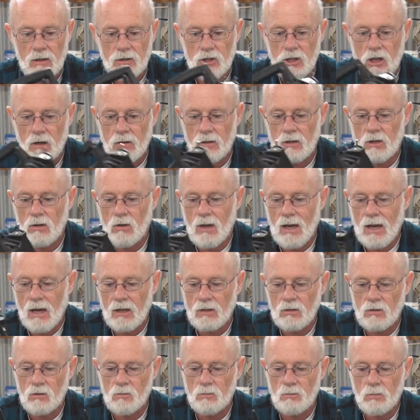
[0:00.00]
showing you
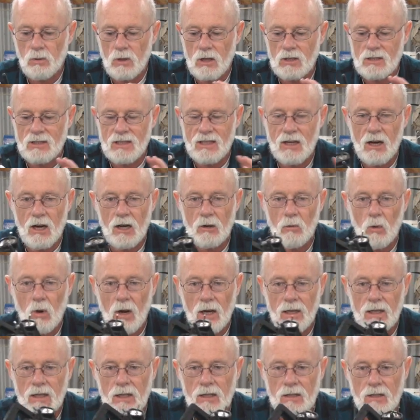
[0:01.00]
how to put a
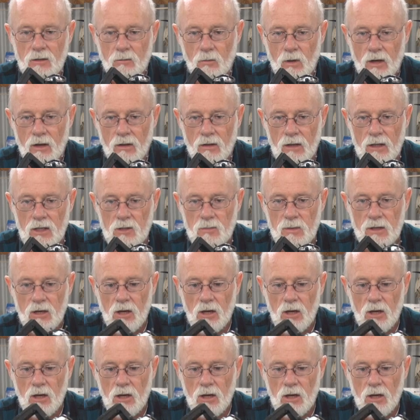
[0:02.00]
DIY kit in one of these.